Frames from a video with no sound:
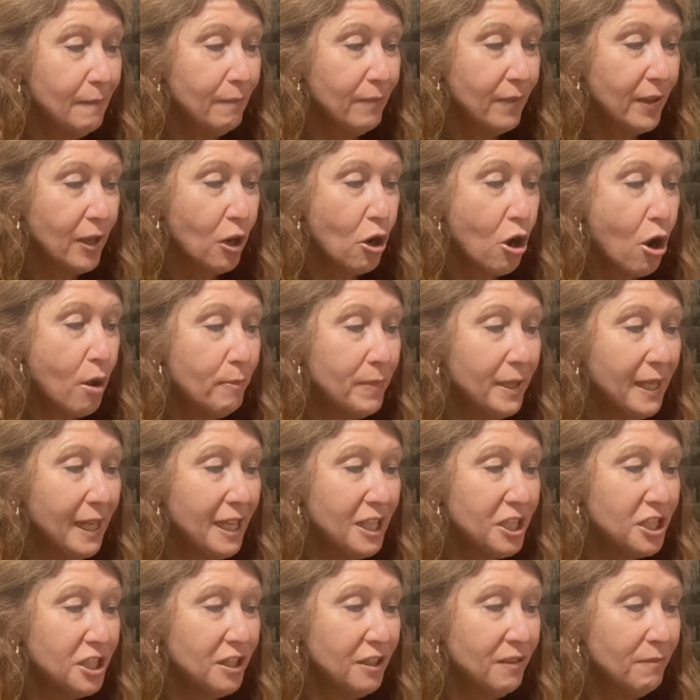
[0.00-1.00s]
a
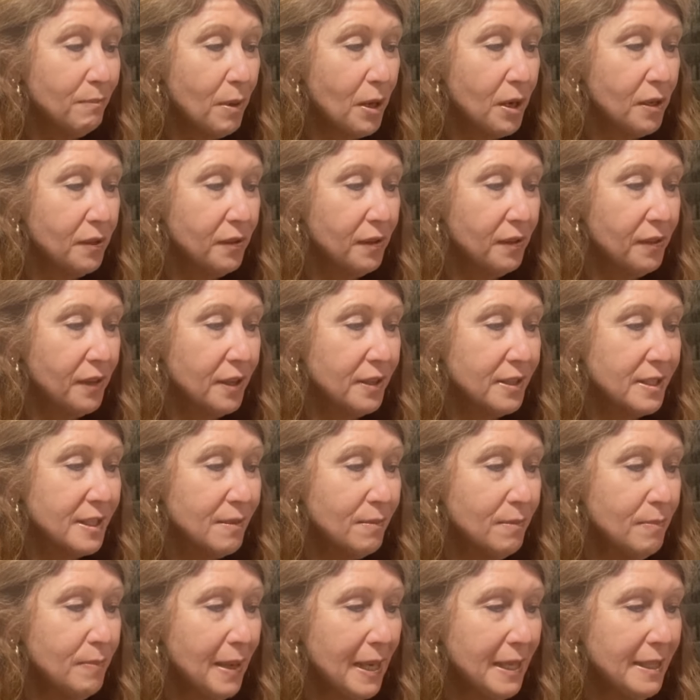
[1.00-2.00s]
combination of both of those. So
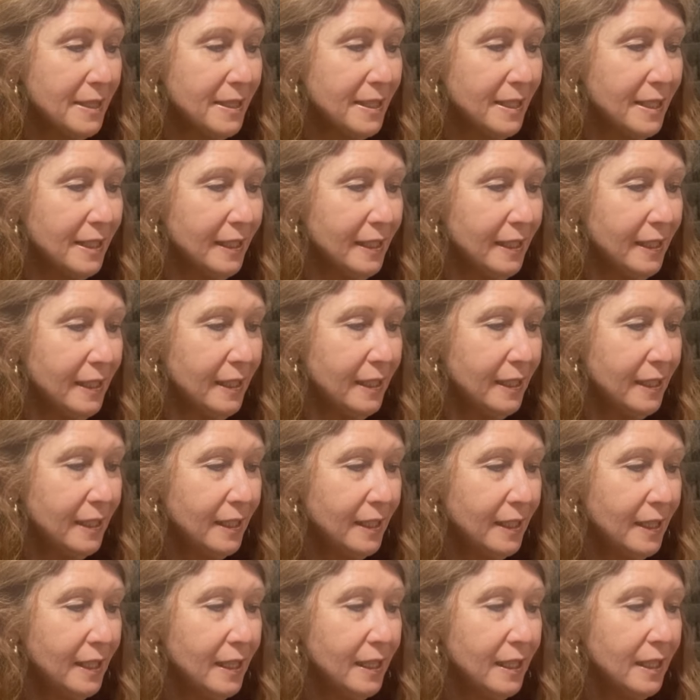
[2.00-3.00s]
basically,
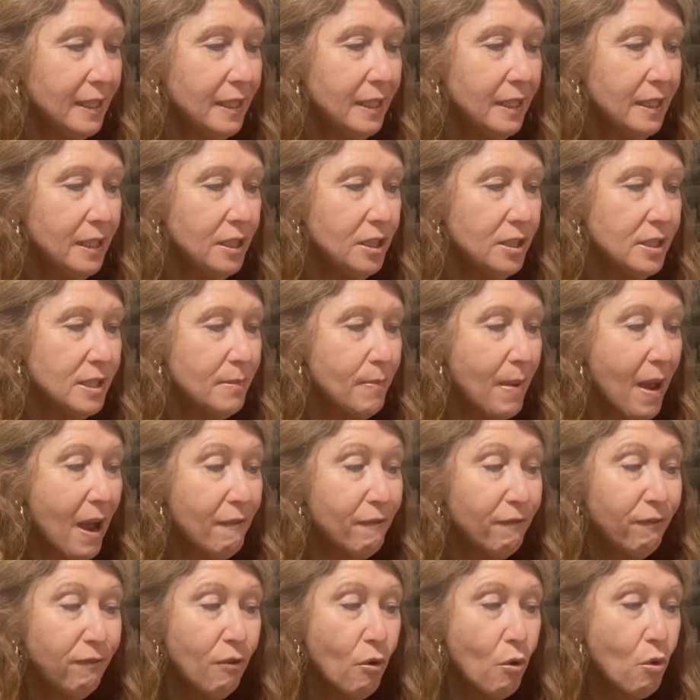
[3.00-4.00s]
going to use about
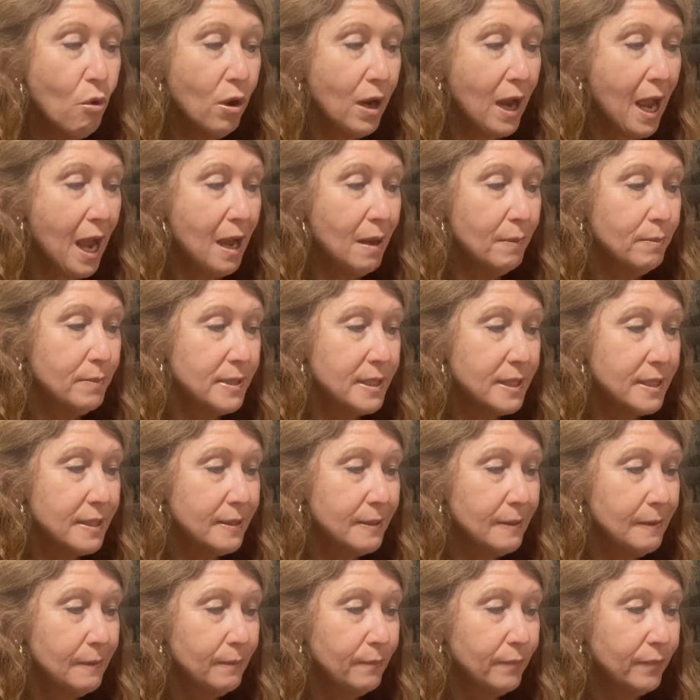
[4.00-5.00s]
4 cups.
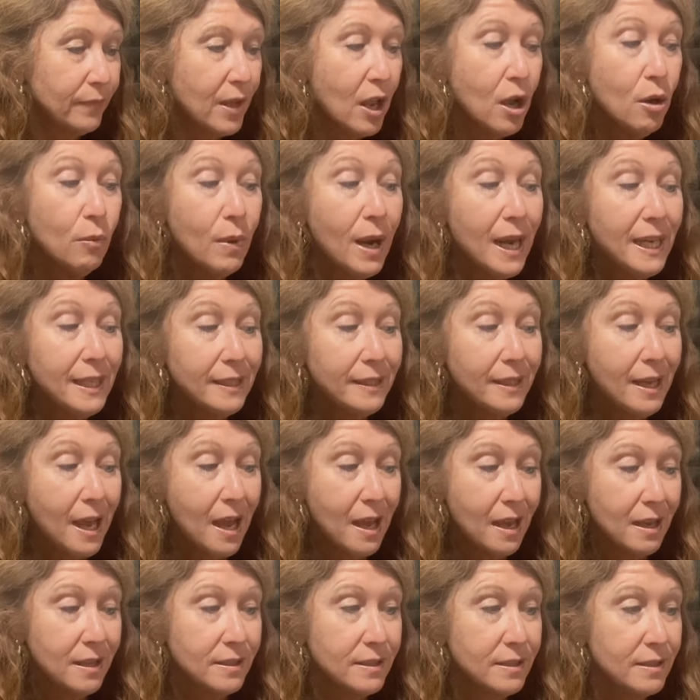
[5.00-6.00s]
Oh wait, it
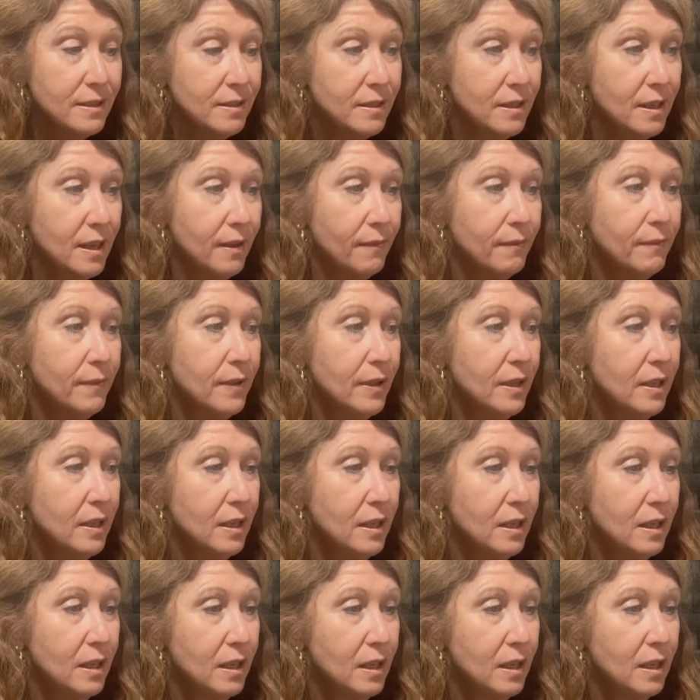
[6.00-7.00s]
has. Yeah,
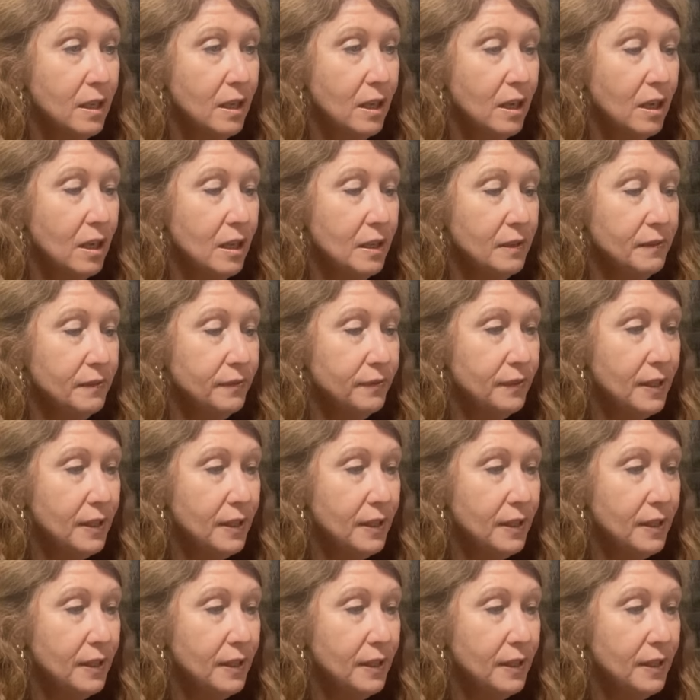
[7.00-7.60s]
I've